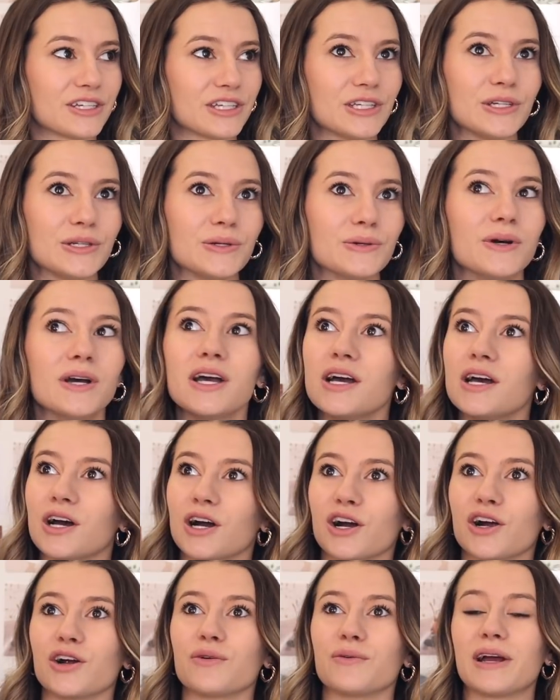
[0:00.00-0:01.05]
you
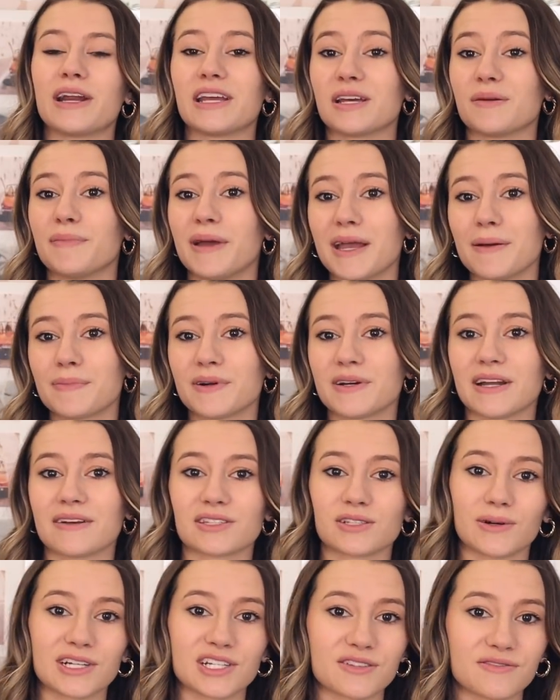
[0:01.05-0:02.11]
are writing a paper and have
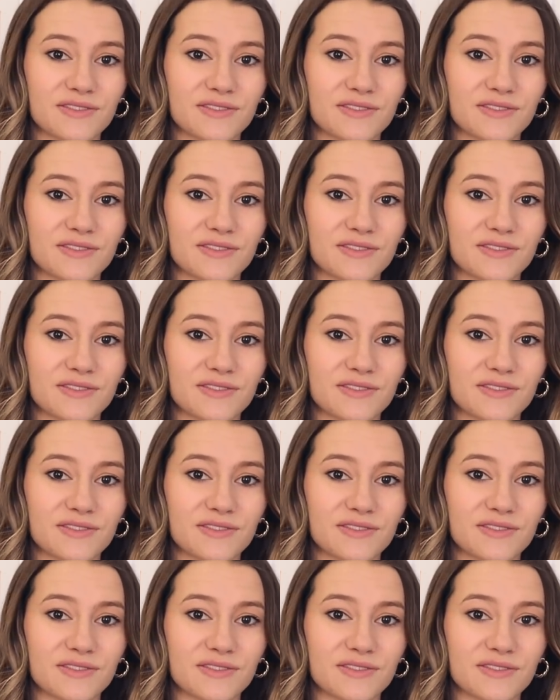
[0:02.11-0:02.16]
to watch